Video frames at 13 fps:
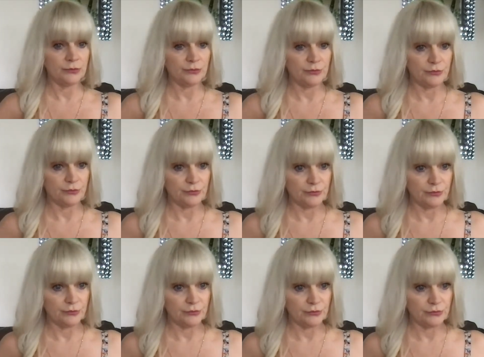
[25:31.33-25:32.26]

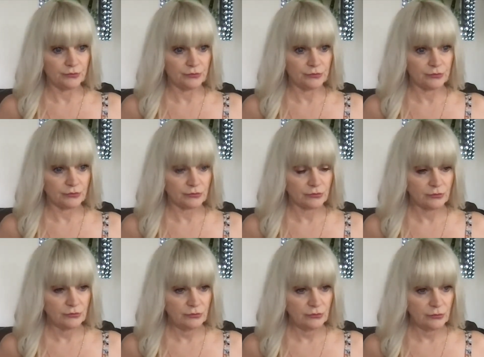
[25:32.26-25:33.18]

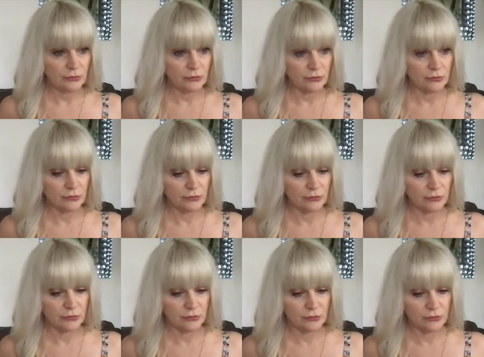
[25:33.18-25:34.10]

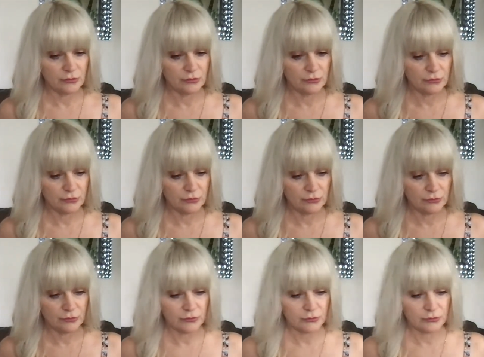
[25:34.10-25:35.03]

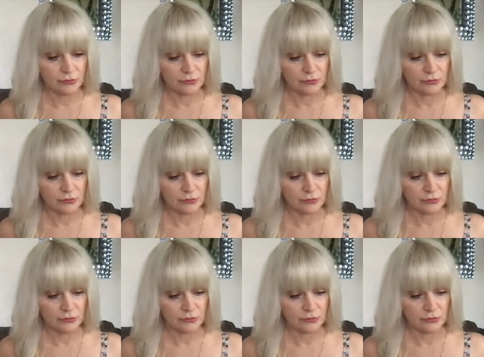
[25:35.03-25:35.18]
[no speech]